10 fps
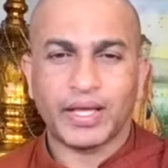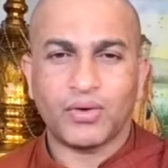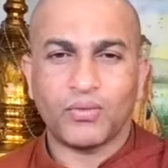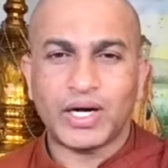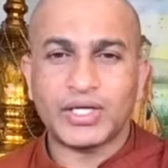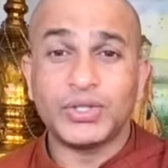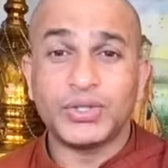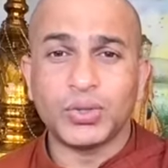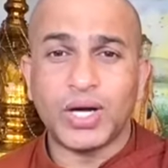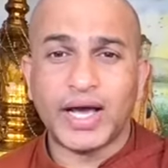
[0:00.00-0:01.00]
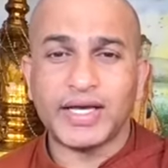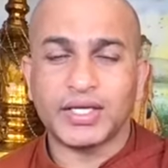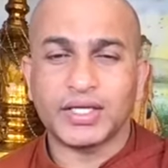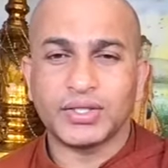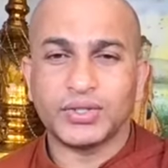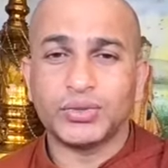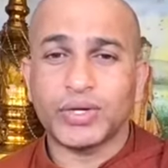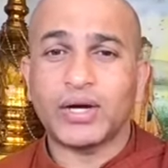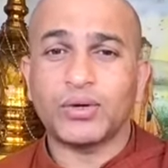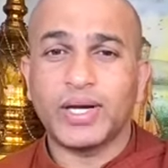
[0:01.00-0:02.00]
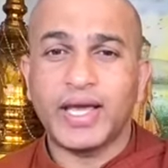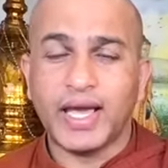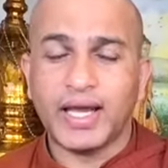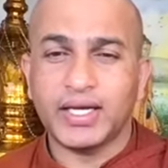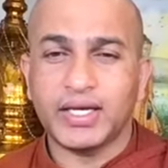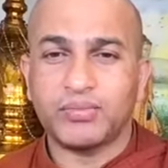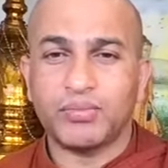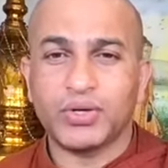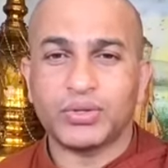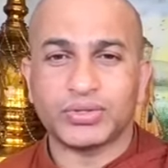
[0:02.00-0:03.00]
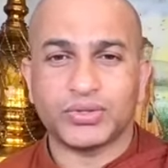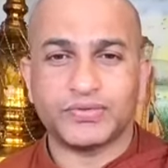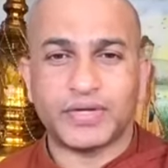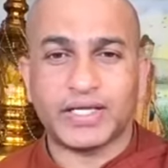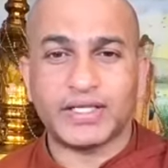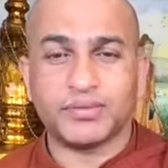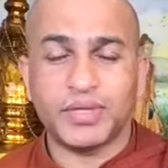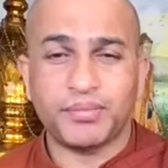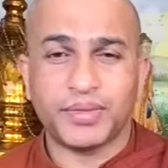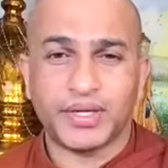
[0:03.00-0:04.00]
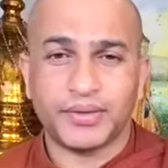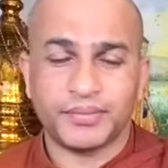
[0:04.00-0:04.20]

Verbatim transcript: And what you like, you cannot gain it because of other people.